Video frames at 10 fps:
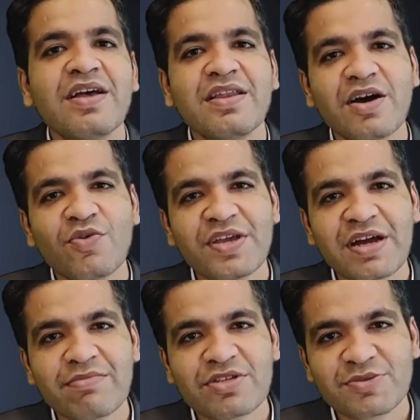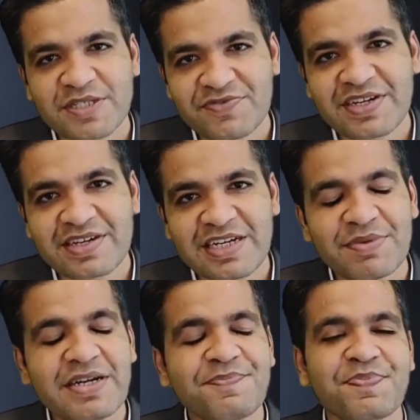Now we come to the specific
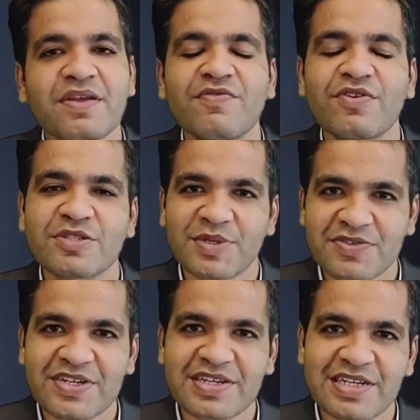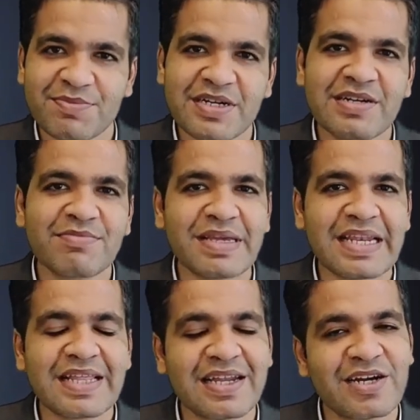treatment. For specific treatment,
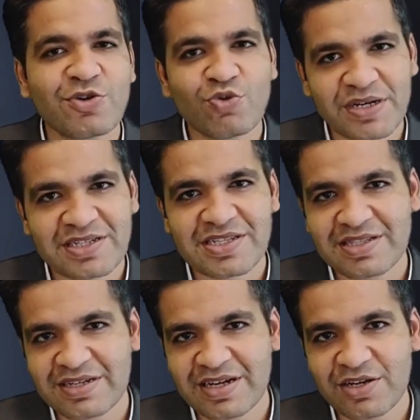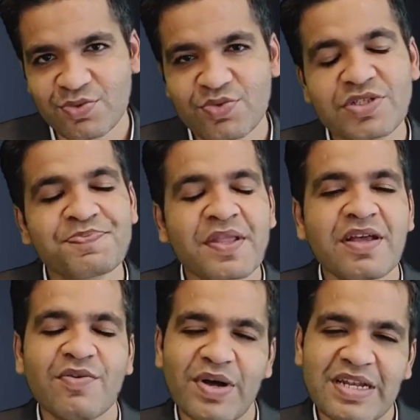mainly there are two medicines that are used.
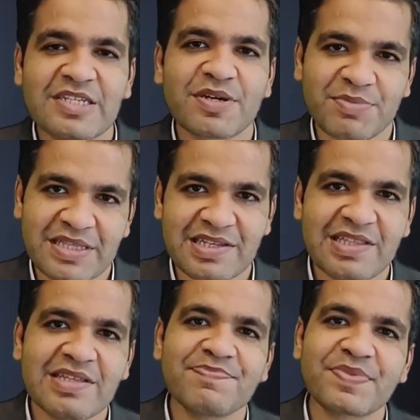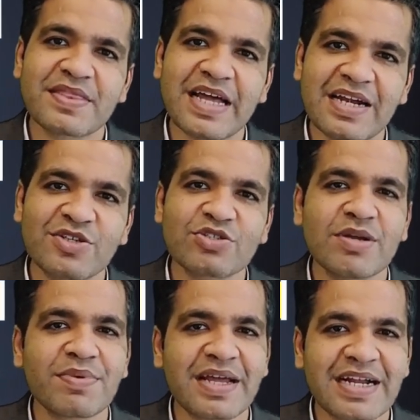One is permethrin, that is to be
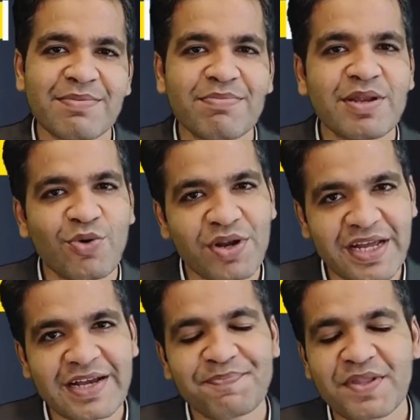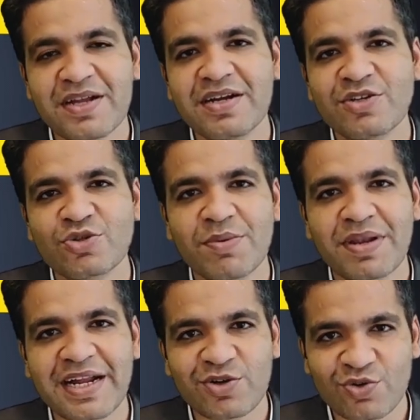applied below neck. It is to be
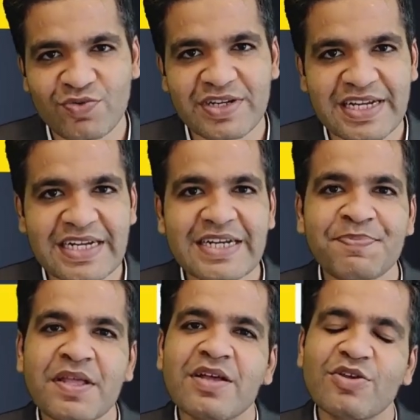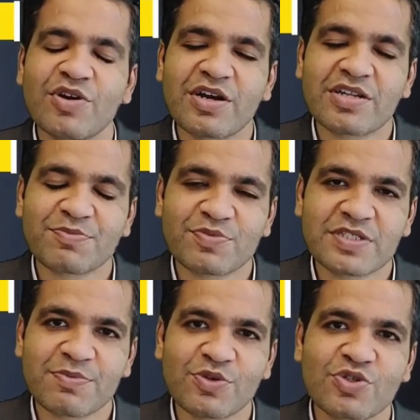applied overnight. You are
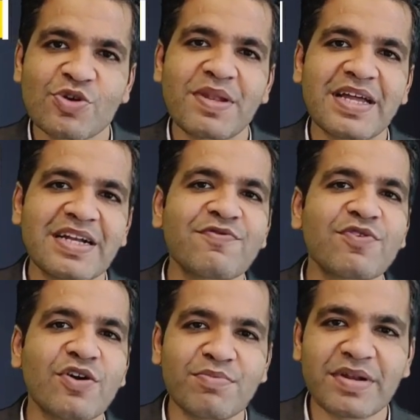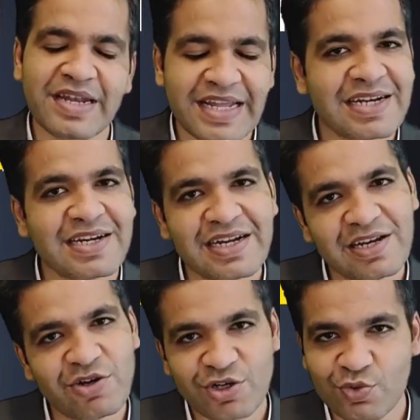supposed to apply it from neck till
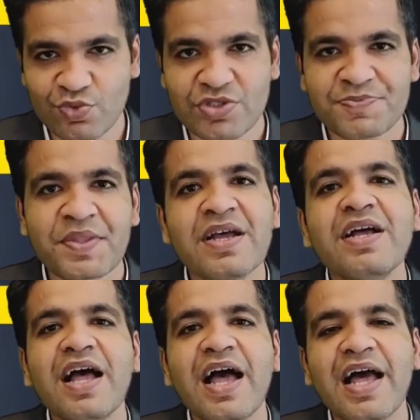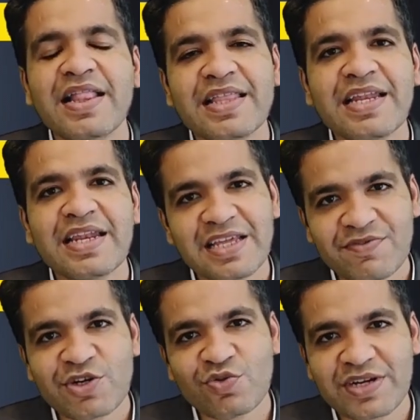your toes and then leave
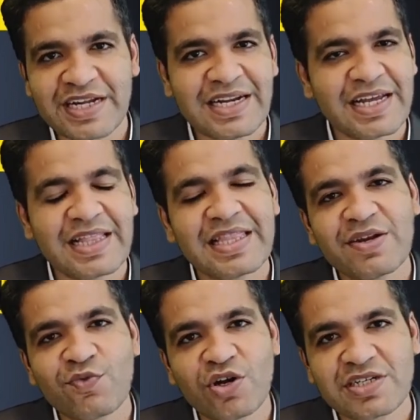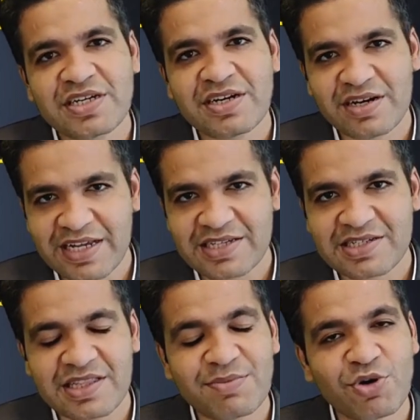it overnight and then wash it next
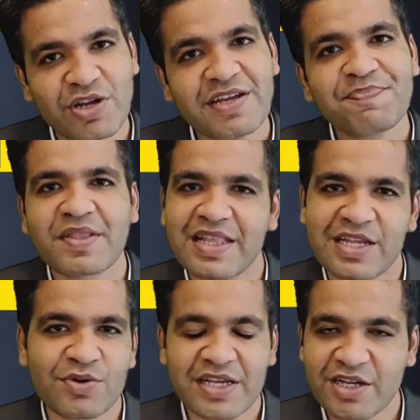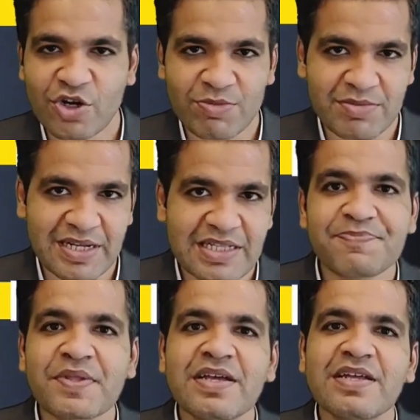day in the morning like you take a normal bath.
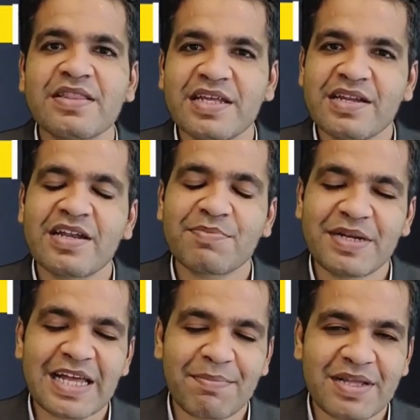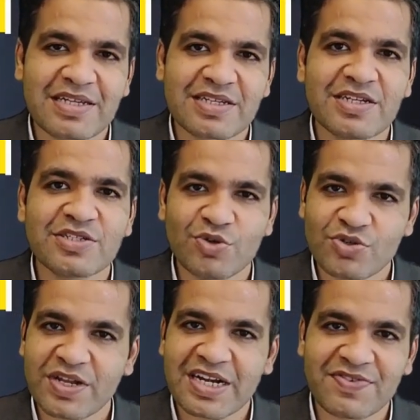Then a repeat application is
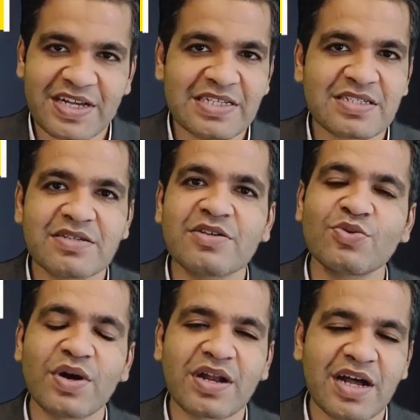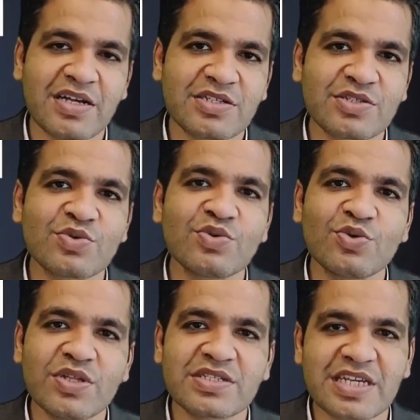usually advised. You are asked to
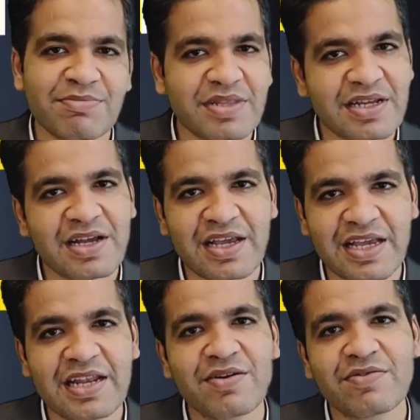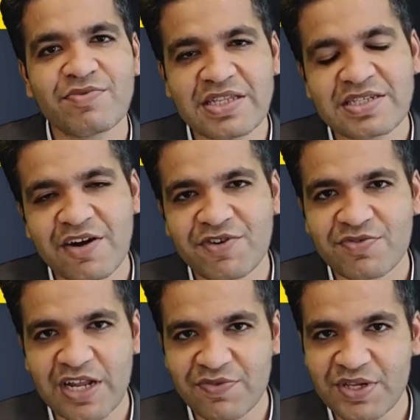do the same thing again once after
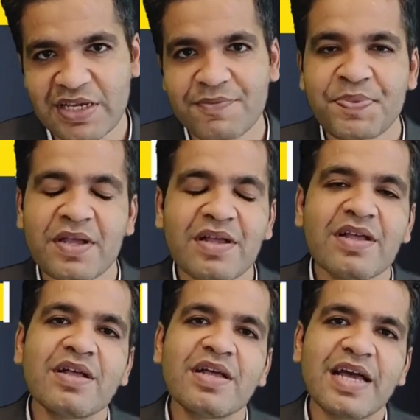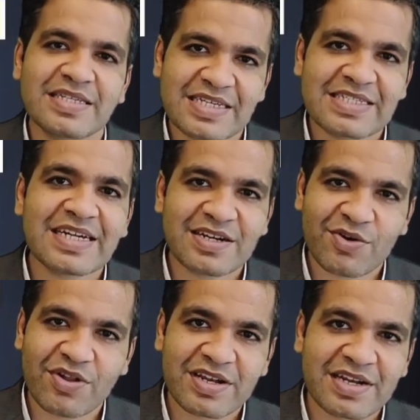1 week. As I said
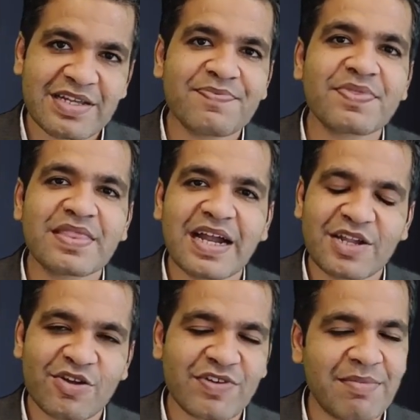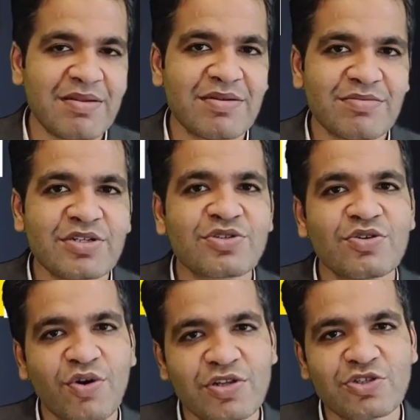already, that your family members should
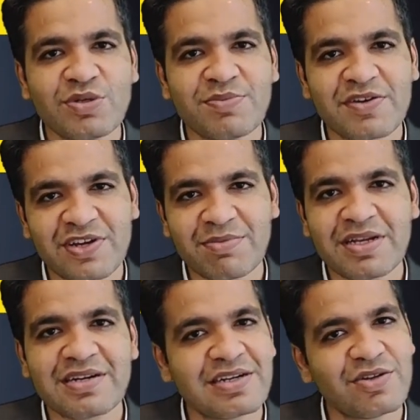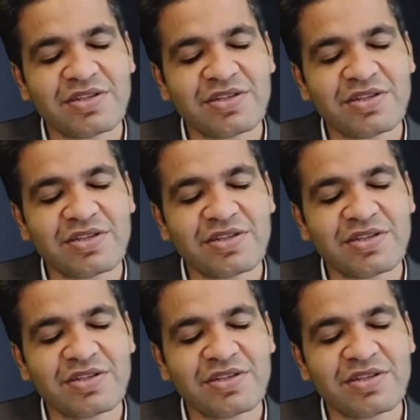also be preferably treated on